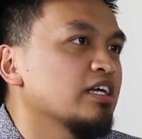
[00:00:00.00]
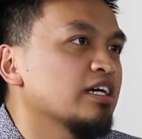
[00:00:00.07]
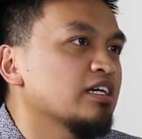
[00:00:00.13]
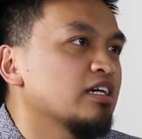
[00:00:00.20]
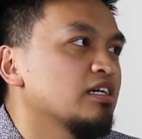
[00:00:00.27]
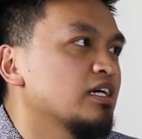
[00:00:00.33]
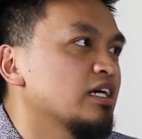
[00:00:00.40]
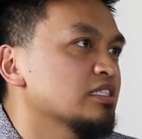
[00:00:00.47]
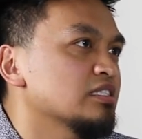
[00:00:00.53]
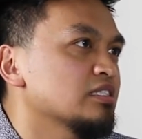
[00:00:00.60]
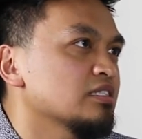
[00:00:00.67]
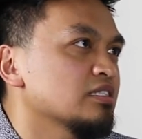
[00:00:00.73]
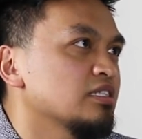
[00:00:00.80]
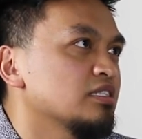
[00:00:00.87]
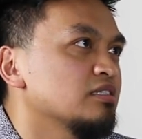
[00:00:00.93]
like I
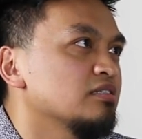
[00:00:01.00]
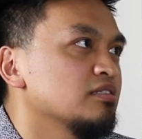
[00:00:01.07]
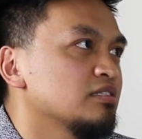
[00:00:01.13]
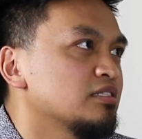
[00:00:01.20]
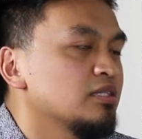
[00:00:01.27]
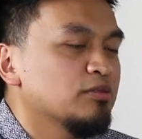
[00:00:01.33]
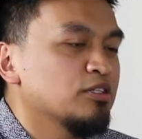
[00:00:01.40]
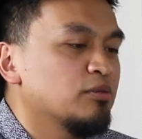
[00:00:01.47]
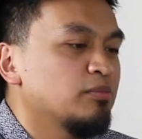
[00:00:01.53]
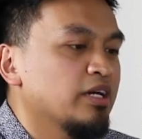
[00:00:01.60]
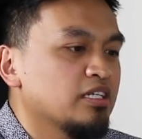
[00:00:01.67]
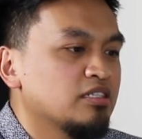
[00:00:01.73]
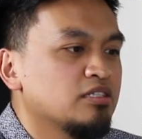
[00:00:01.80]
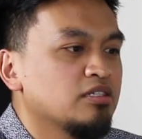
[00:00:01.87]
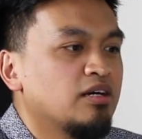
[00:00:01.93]
guess in similar
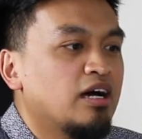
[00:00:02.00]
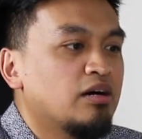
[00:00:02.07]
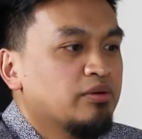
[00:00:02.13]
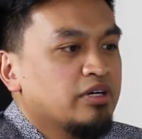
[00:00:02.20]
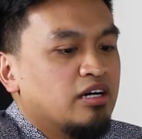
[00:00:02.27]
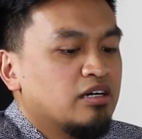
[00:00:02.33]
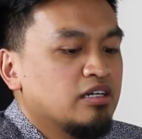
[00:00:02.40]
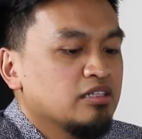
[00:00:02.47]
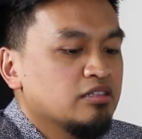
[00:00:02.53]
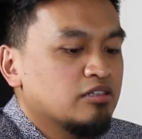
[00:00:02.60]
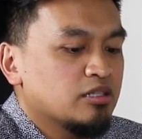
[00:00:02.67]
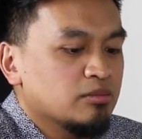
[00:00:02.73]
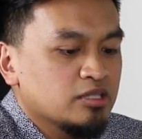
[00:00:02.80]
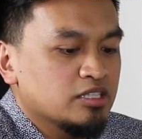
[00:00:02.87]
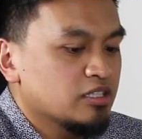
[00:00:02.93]
vein to how we are in the
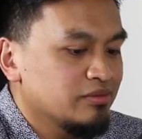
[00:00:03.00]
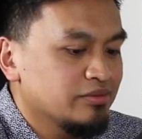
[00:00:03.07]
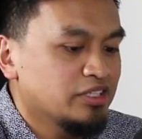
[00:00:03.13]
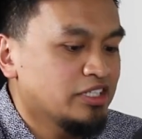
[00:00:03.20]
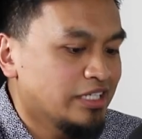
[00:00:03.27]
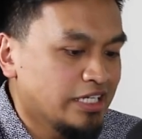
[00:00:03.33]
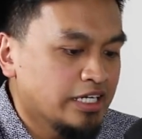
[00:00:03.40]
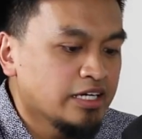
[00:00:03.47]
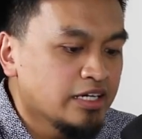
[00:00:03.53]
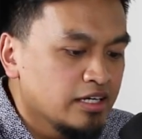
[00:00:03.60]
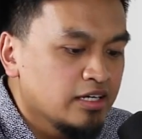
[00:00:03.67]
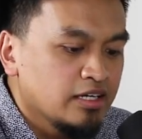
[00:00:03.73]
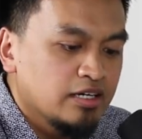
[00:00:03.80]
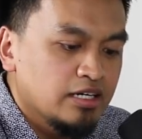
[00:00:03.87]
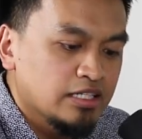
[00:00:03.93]
urban community
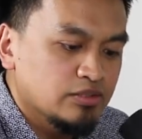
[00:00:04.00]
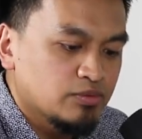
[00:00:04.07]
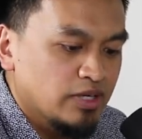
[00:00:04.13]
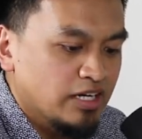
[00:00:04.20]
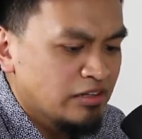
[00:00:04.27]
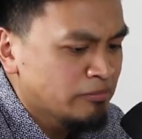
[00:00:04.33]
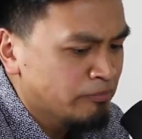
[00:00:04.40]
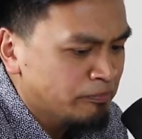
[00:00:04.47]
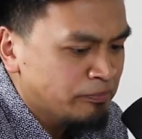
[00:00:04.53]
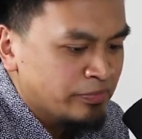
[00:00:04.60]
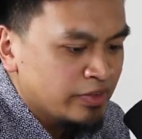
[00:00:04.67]
yeah. as well.